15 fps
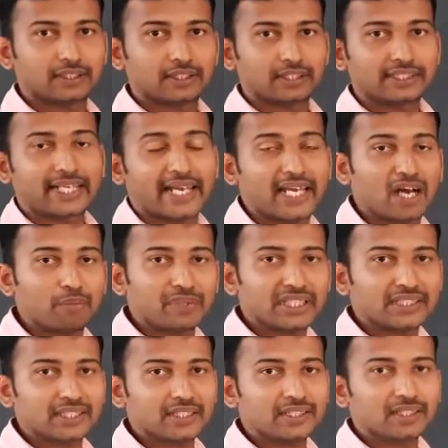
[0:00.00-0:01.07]

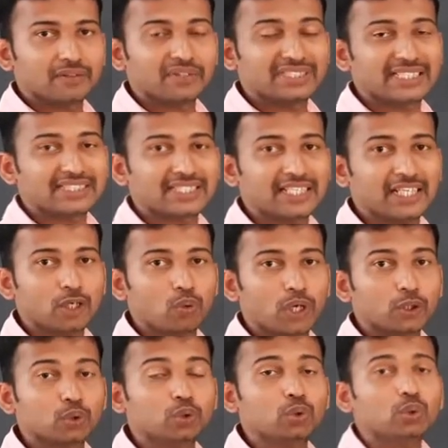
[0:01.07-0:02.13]
Diameter which is equal
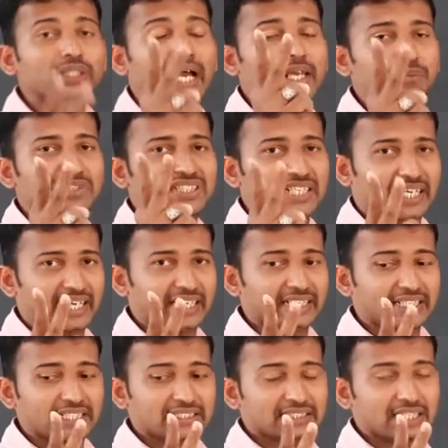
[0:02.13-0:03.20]
to 2 times the
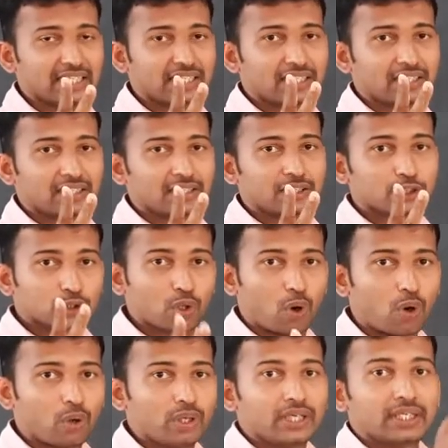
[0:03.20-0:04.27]
radius.
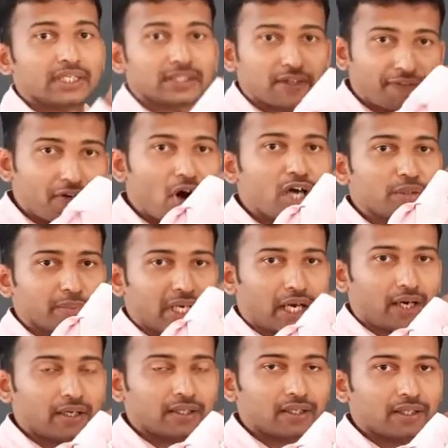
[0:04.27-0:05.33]
So, the formula
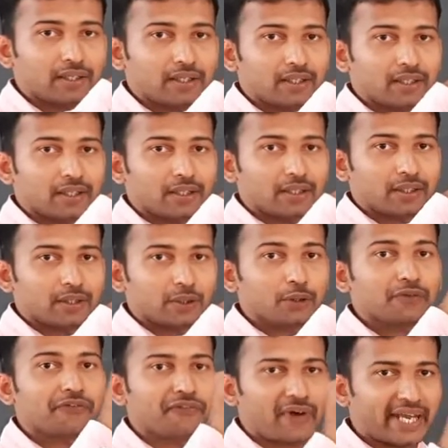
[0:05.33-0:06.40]
to
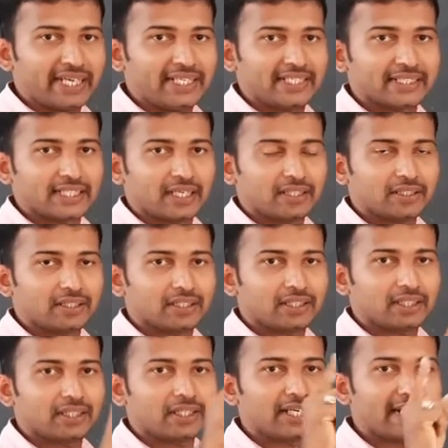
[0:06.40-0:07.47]
find the
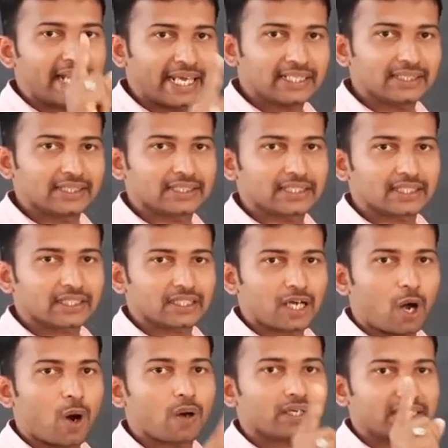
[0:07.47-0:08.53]
length
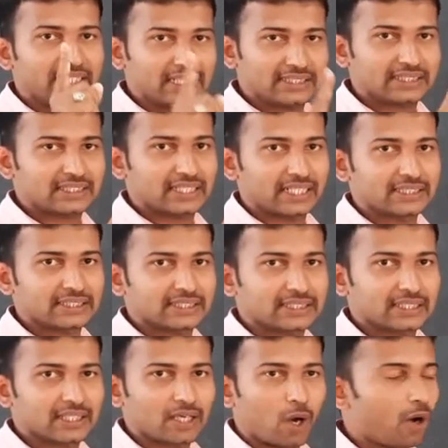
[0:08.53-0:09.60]
or distance
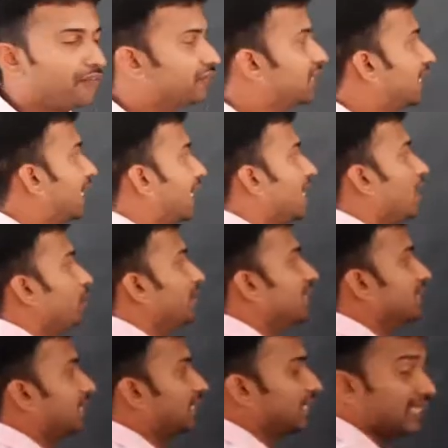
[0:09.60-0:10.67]
of the
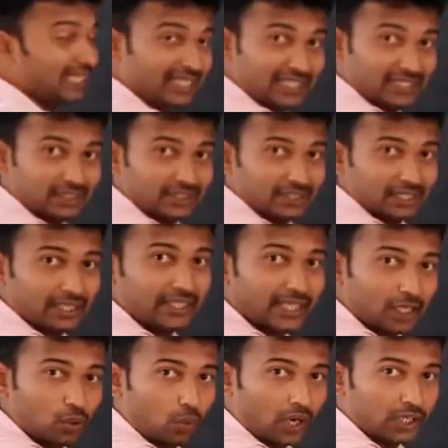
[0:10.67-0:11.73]
diameter is
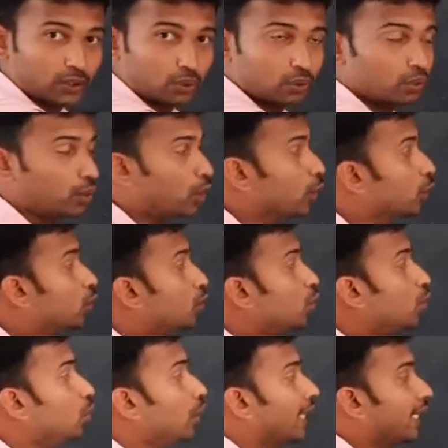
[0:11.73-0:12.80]
equal to
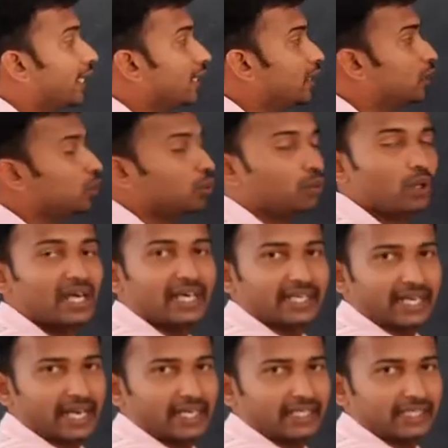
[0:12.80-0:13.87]
2 into
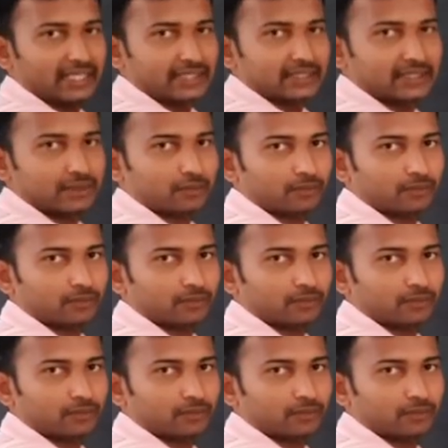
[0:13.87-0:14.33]
radius.